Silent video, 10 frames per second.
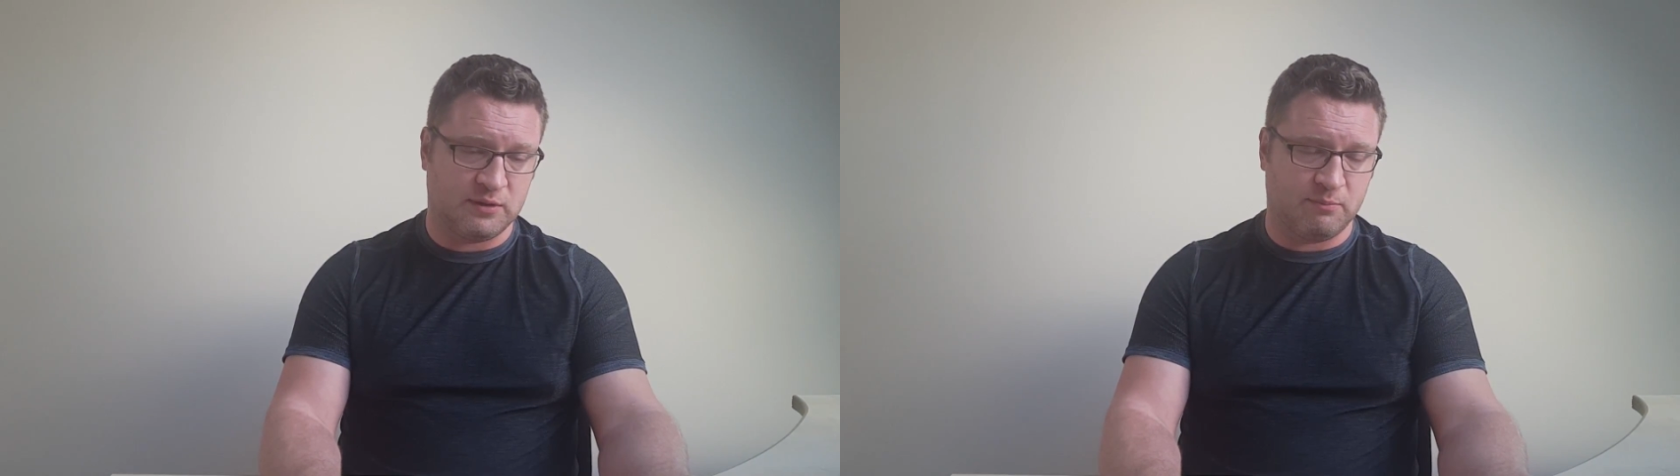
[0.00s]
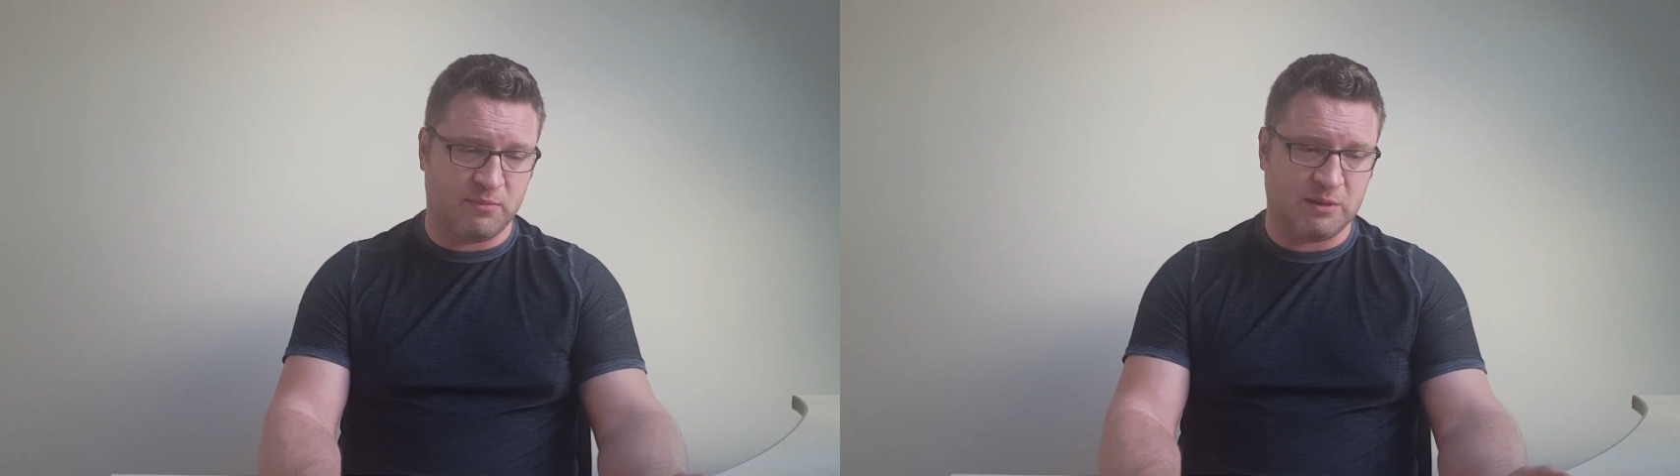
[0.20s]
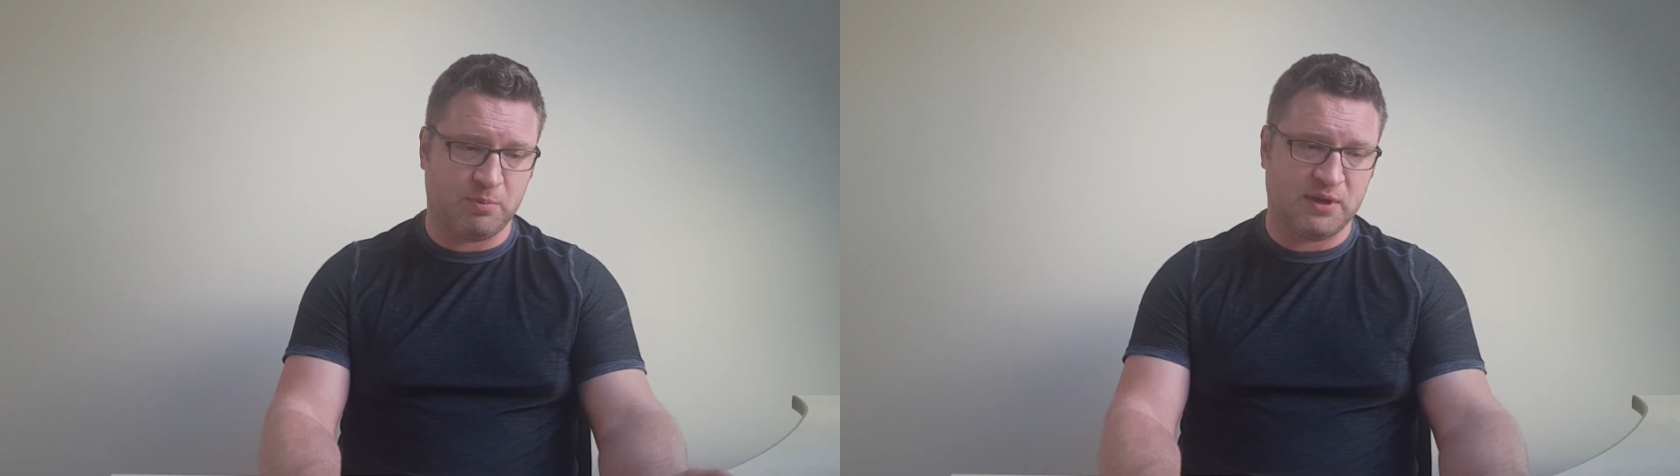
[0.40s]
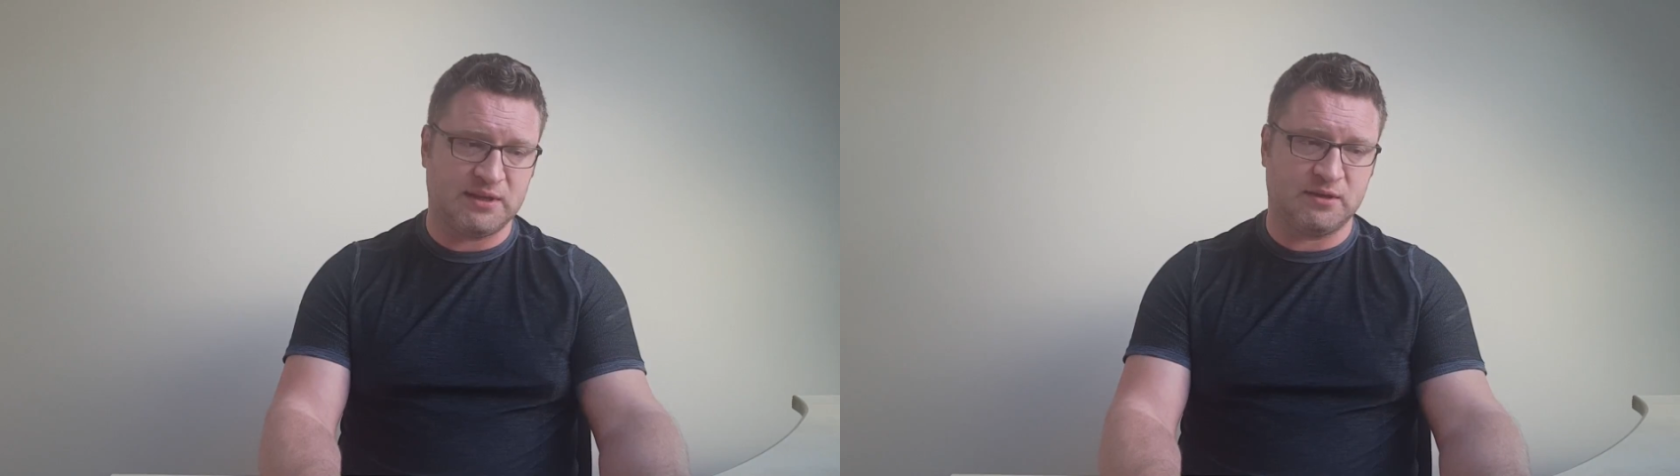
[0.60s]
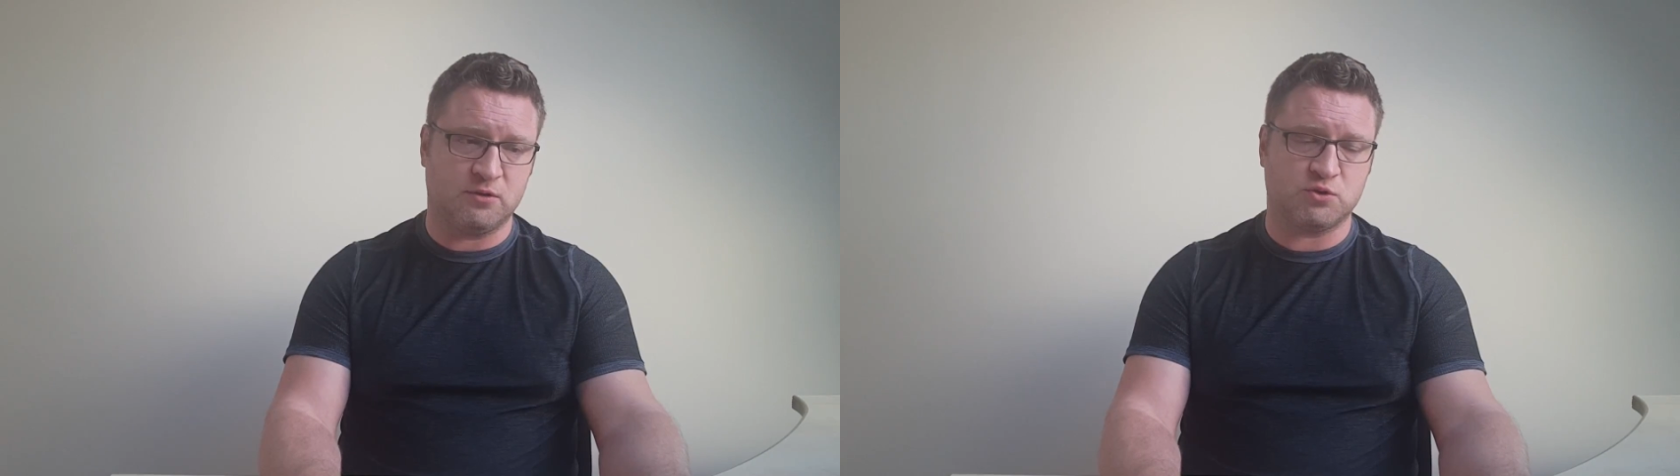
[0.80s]

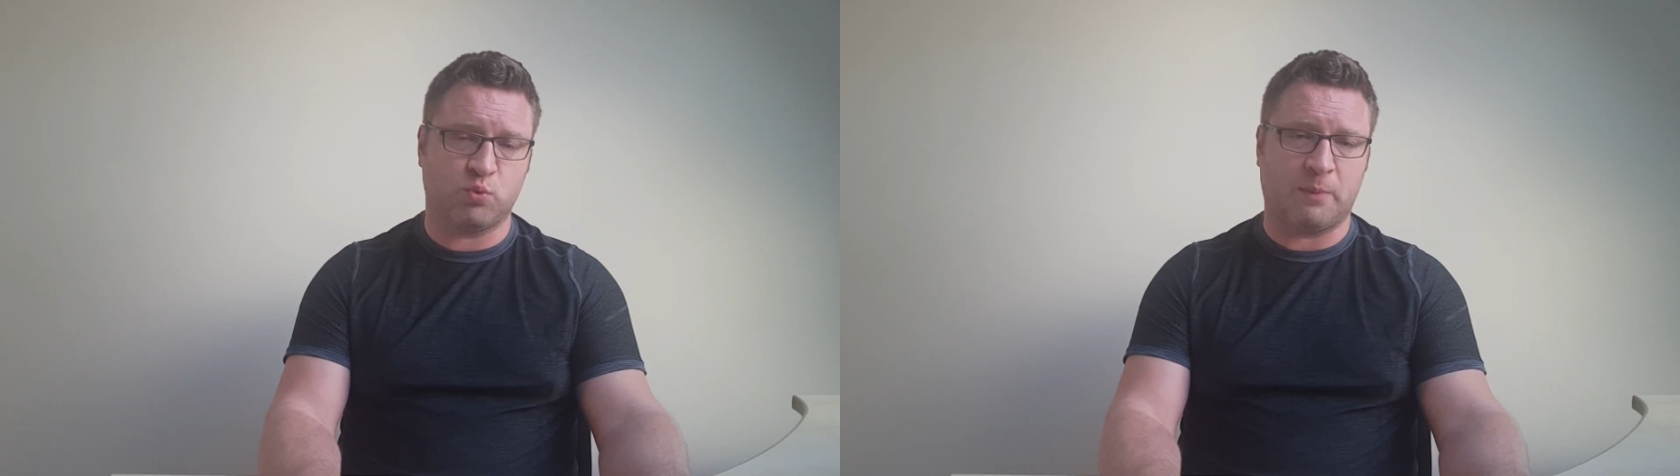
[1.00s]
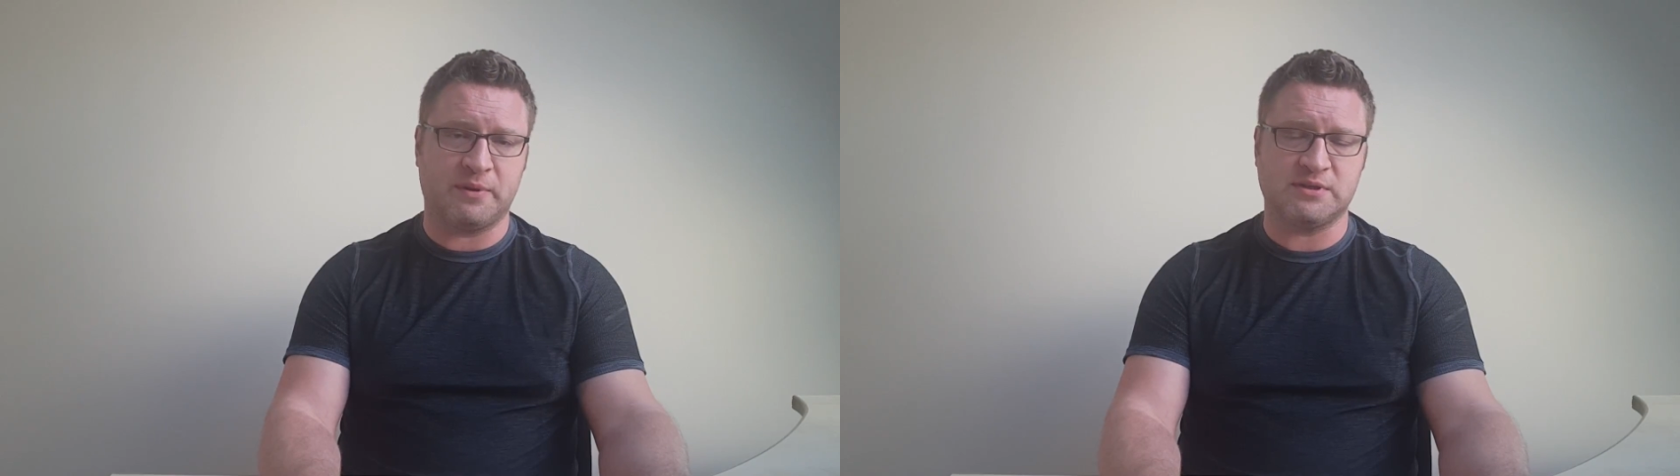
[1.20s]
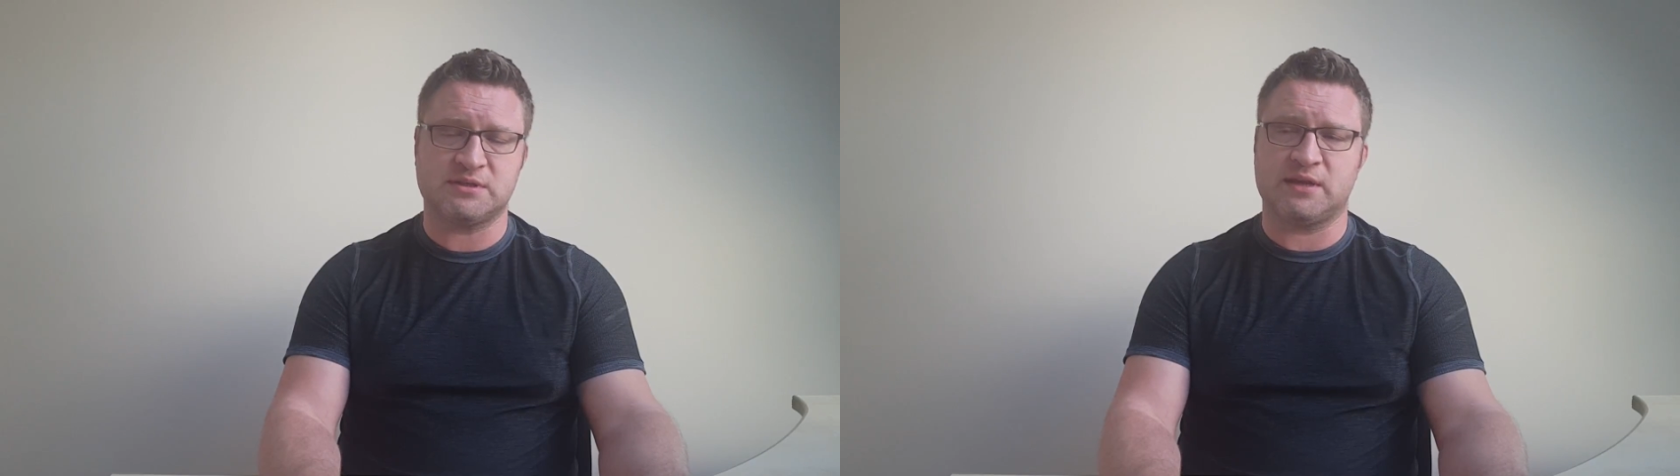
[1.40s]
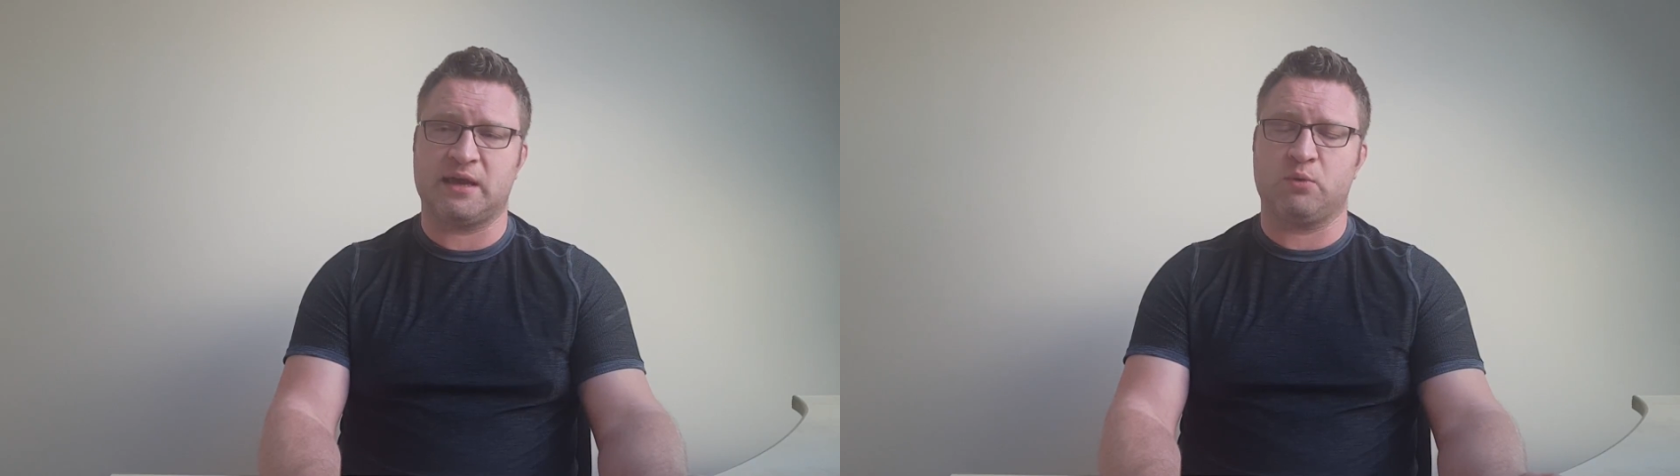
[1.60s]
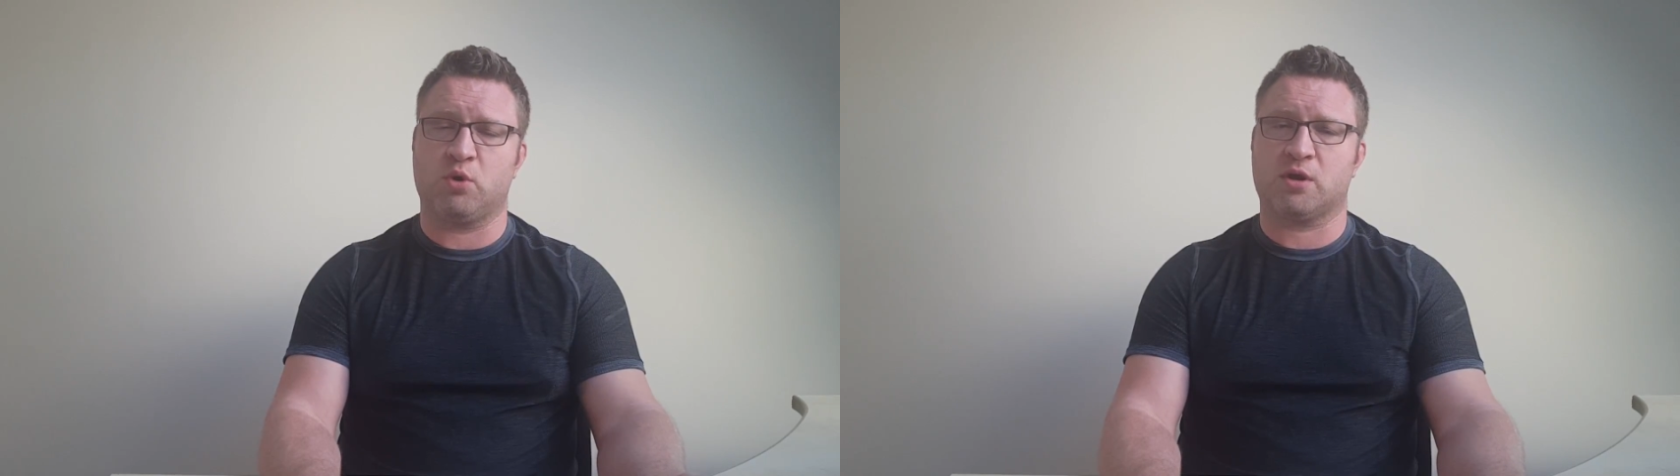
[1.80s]
manipulating those weapons
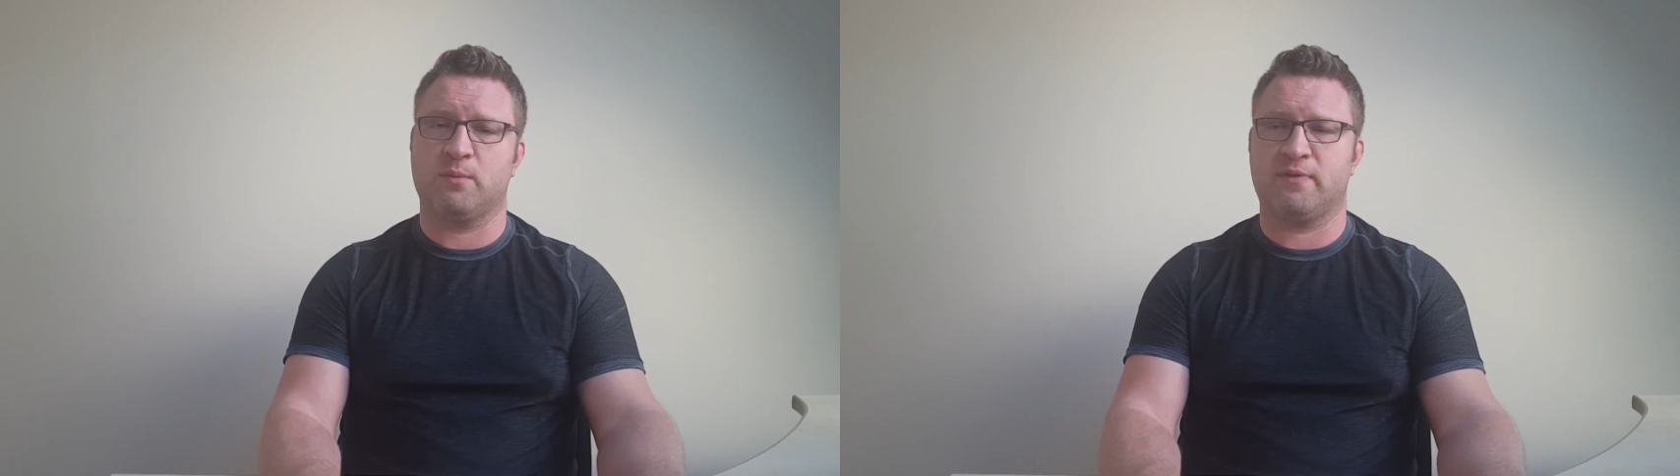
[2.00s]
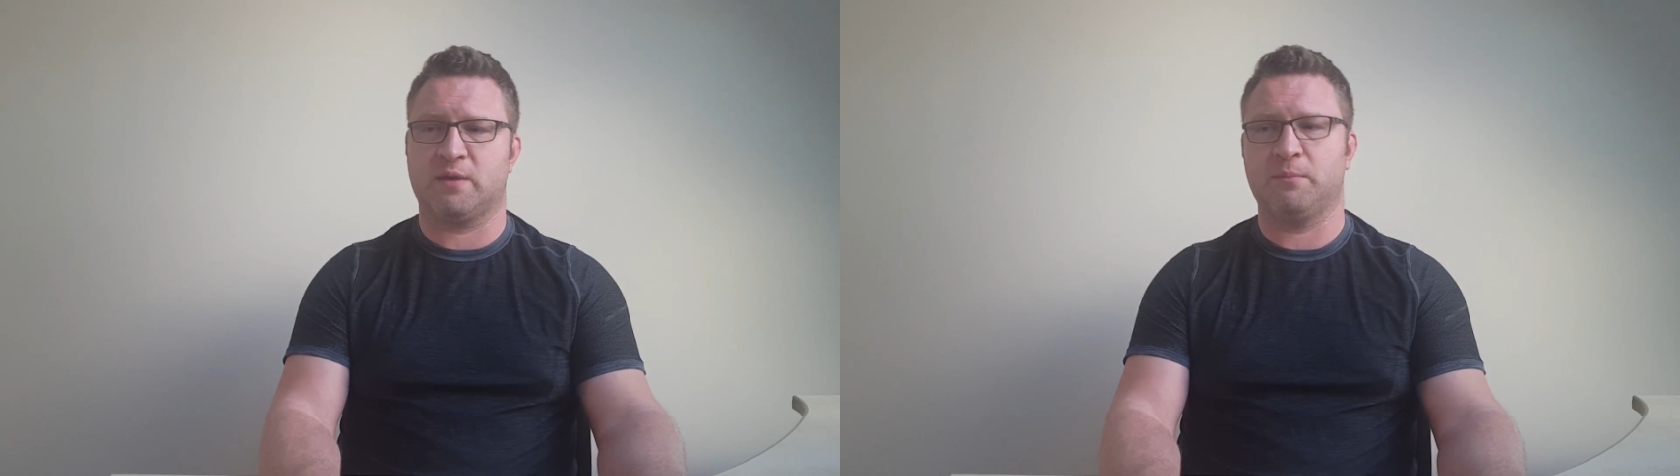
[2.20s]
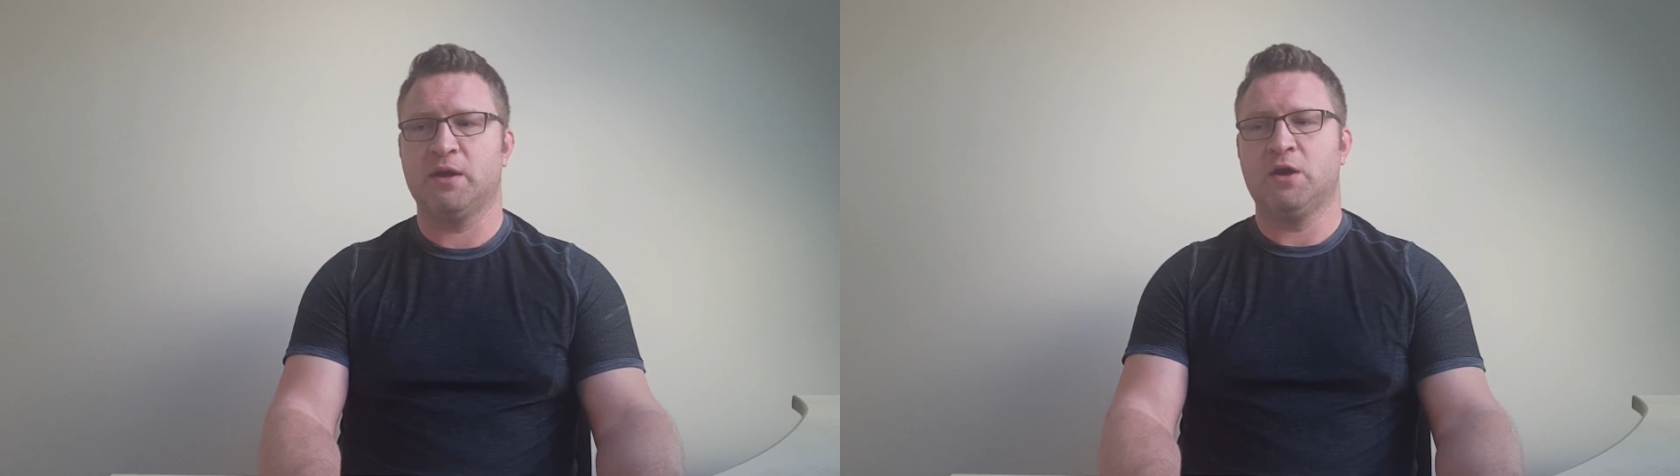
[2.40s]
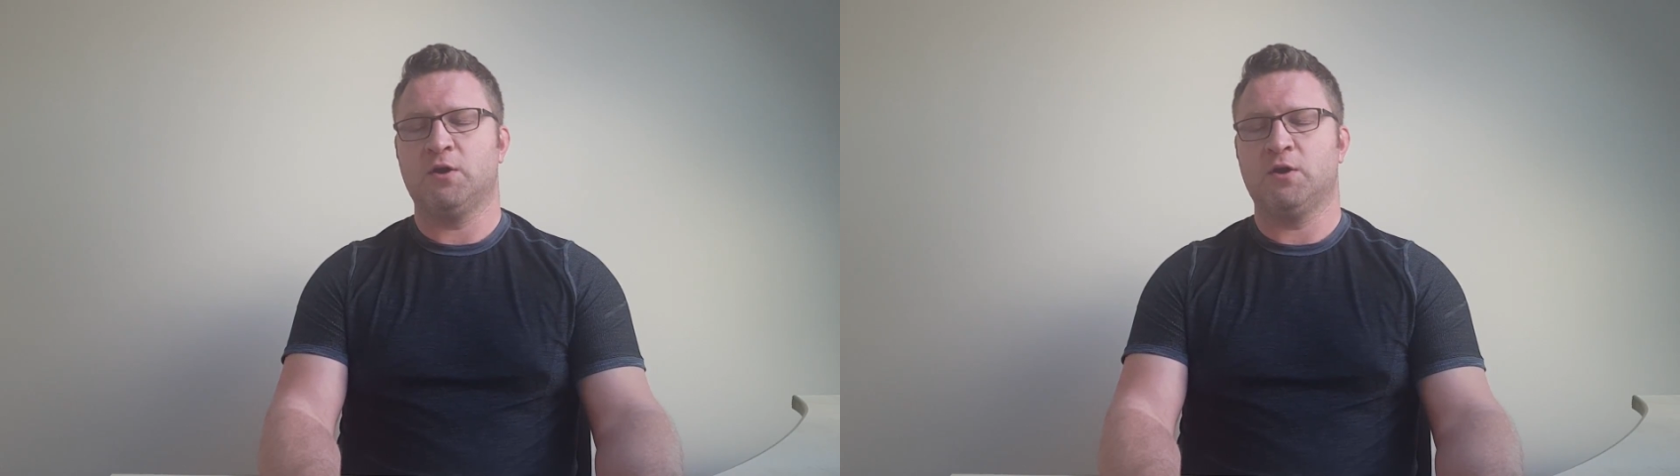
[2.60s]
and working with them,